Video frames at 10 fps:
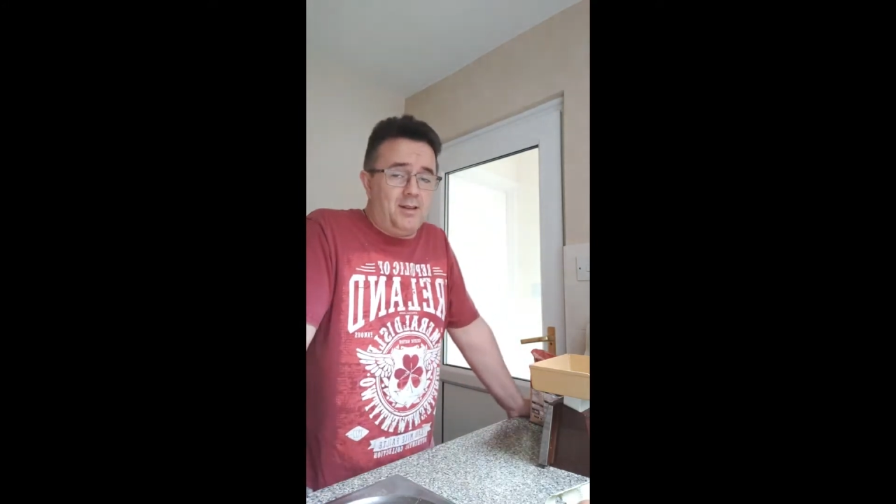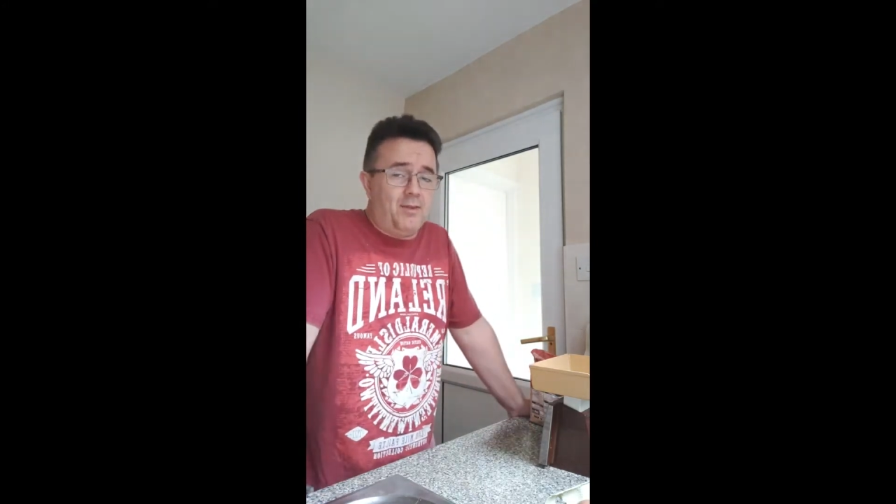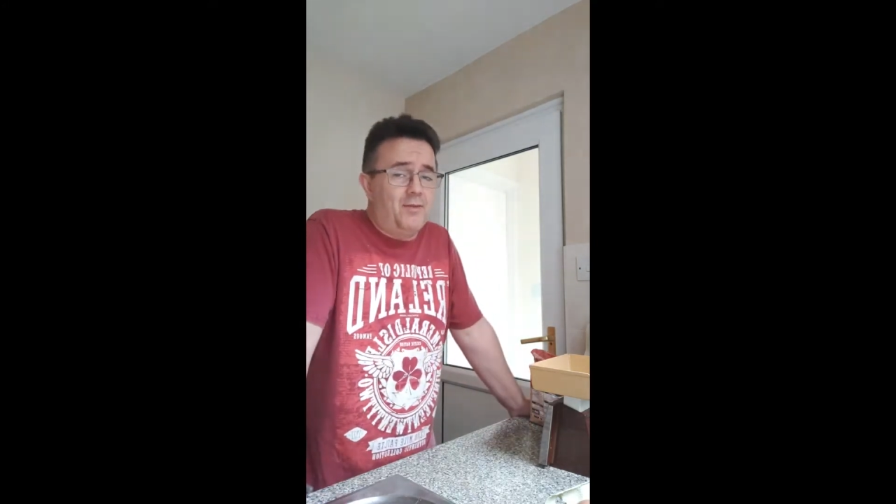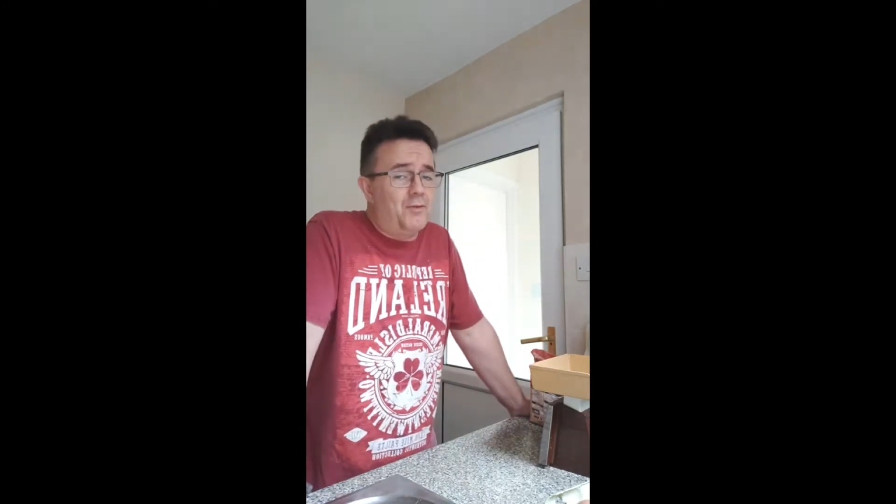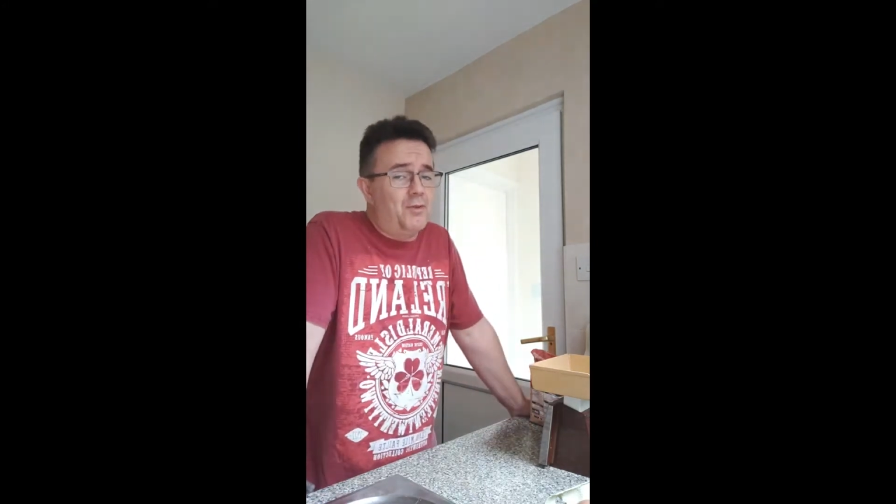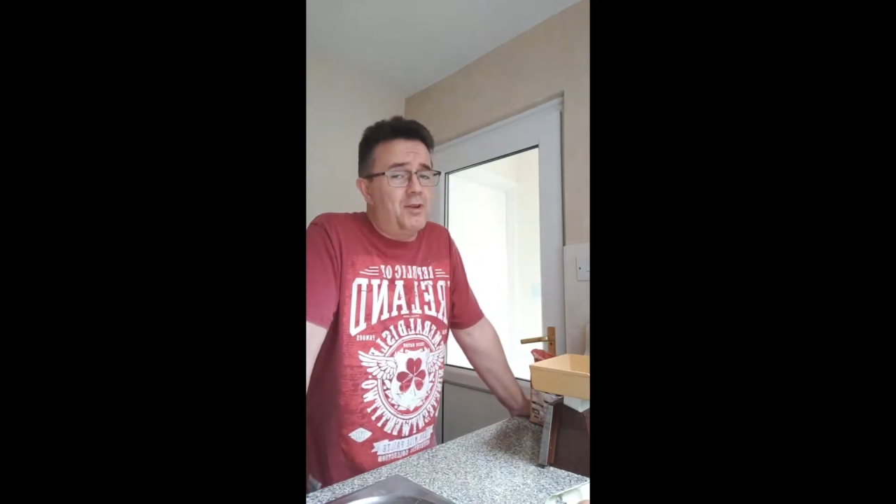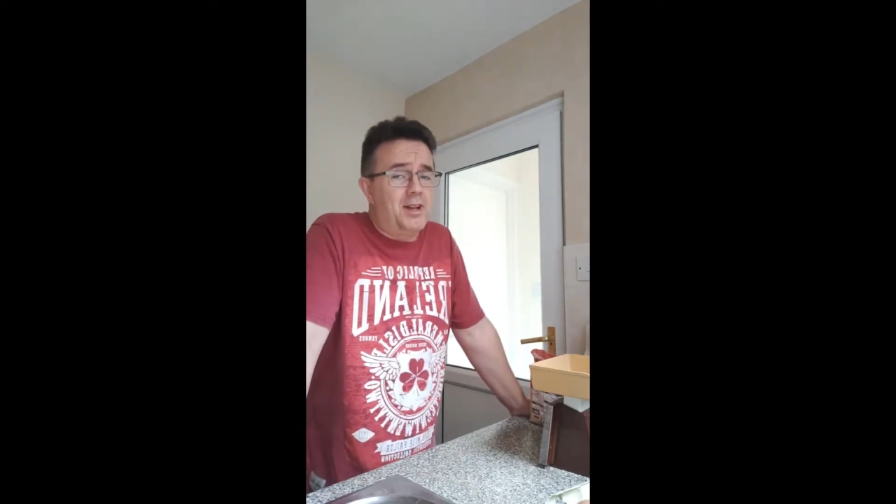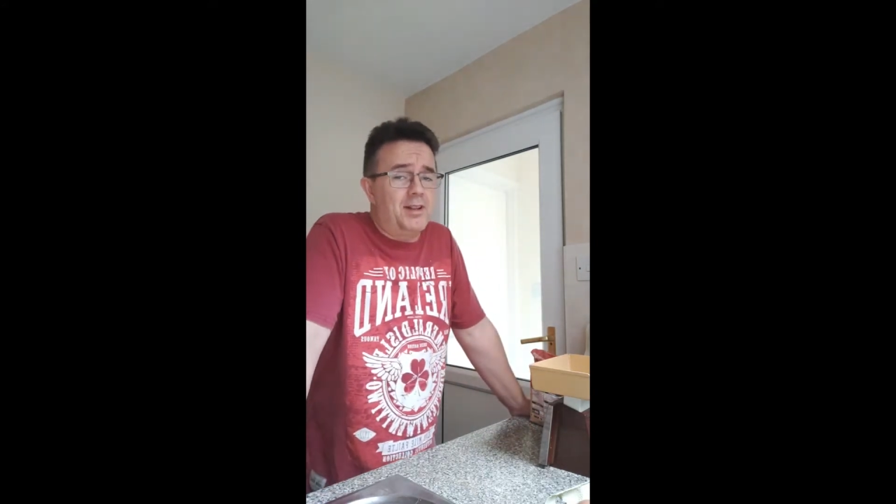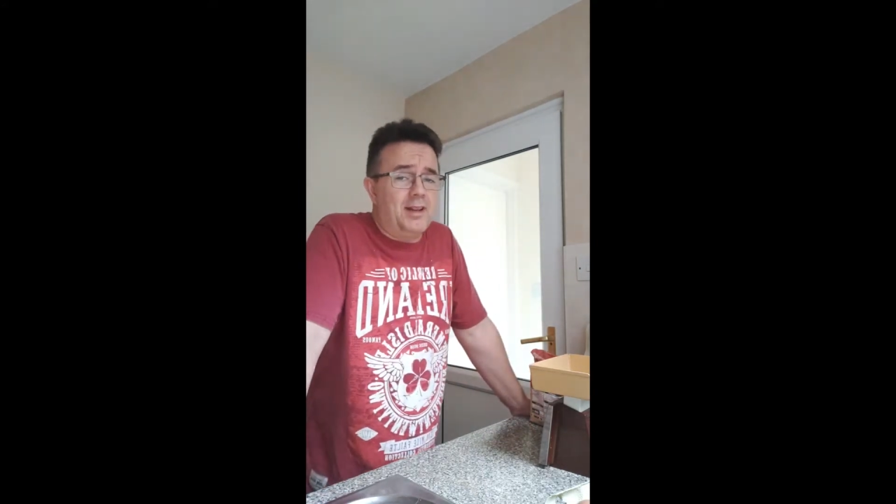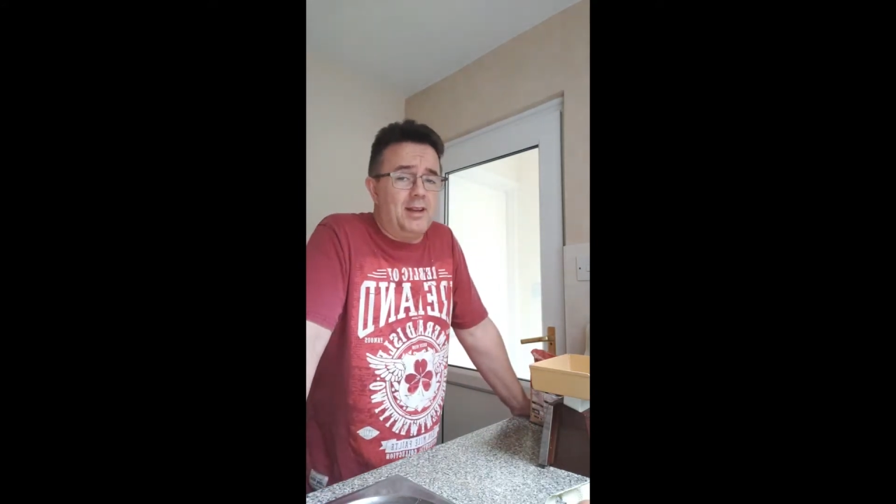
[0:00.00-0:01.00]
for 40
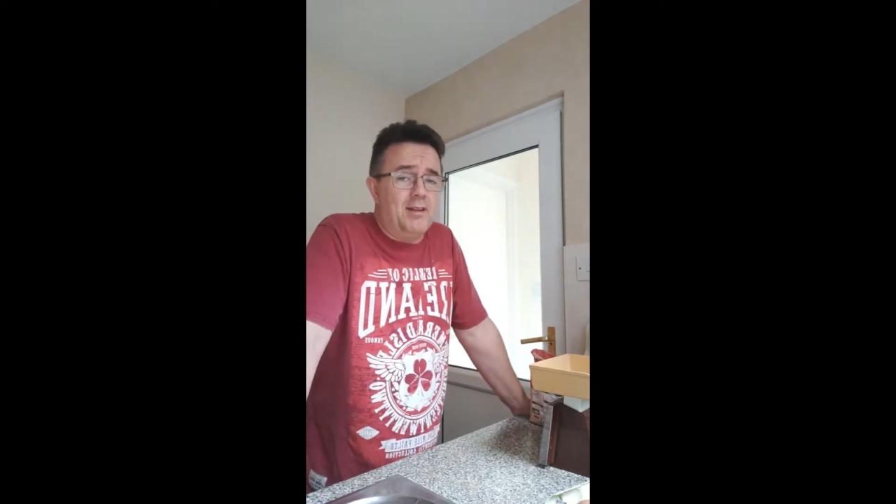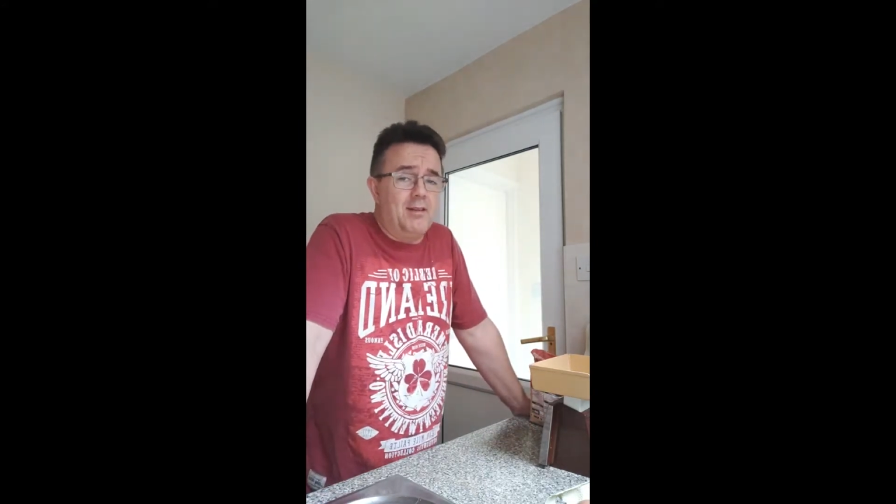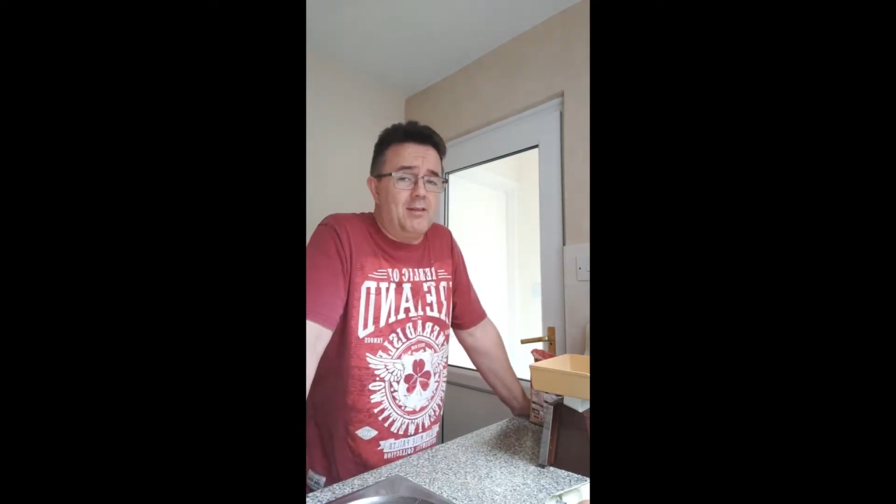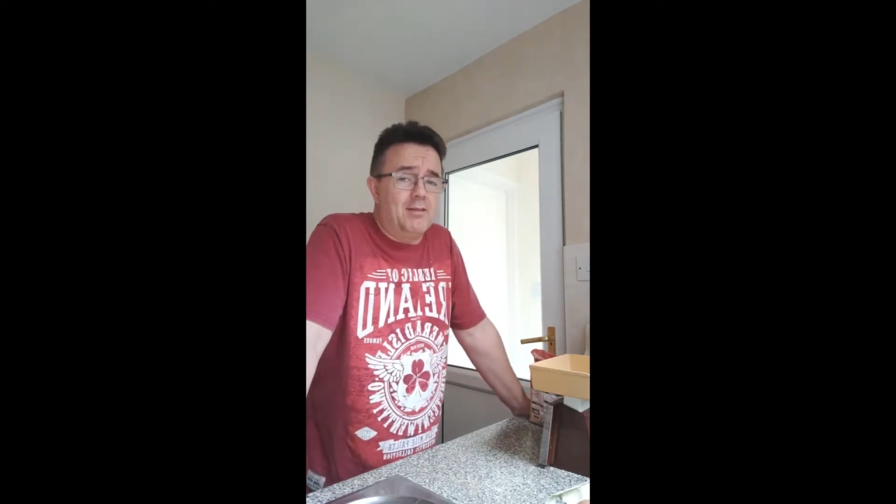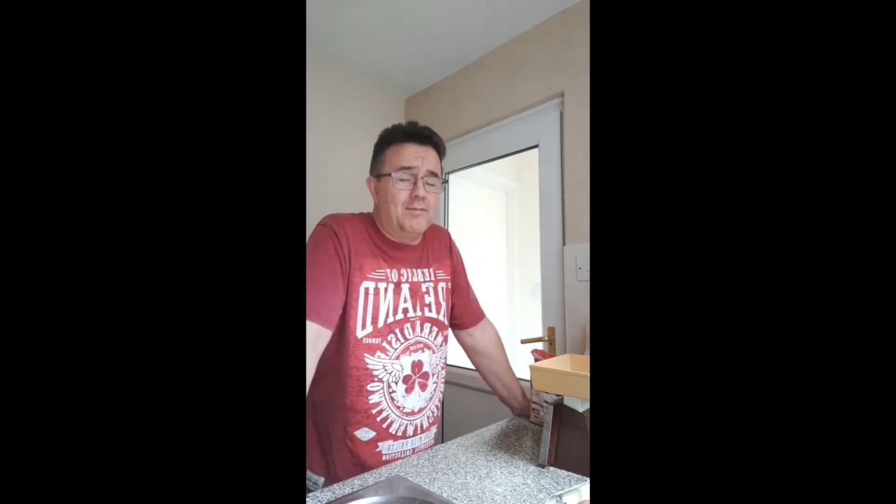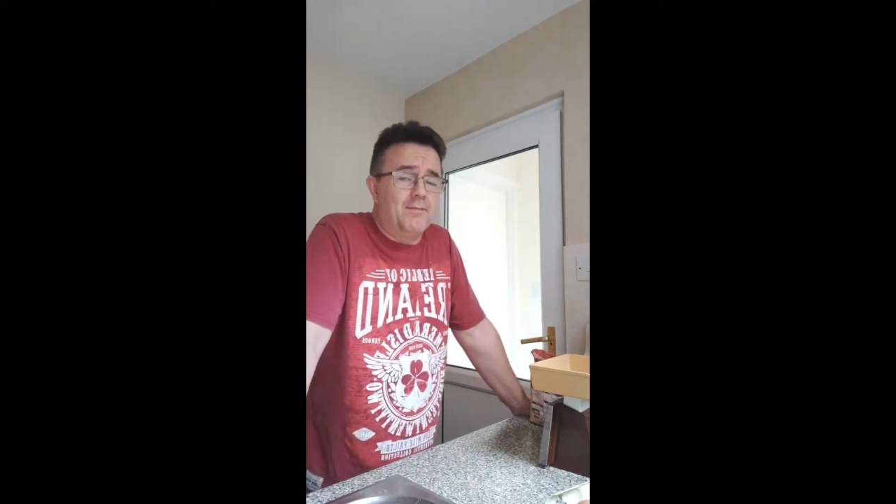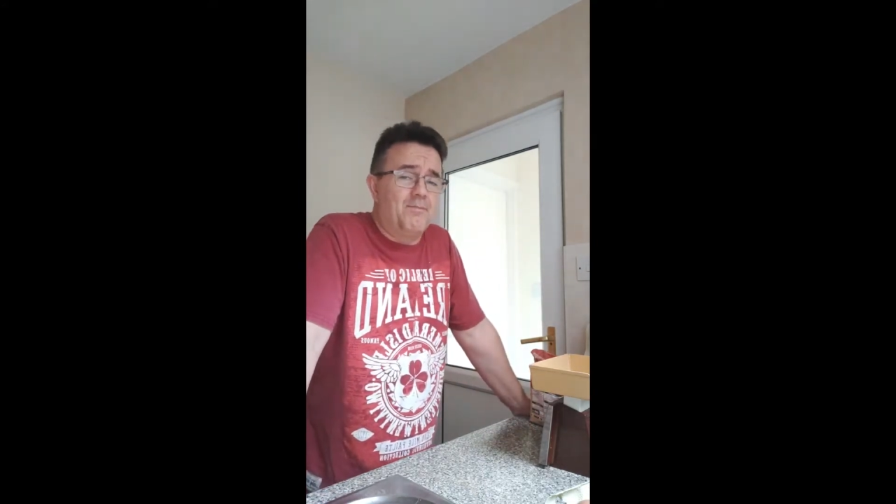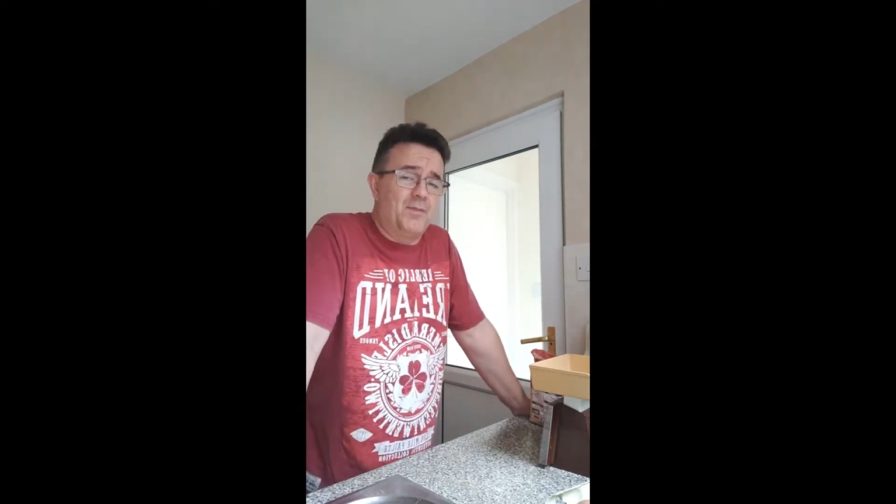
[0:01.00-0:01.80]
days of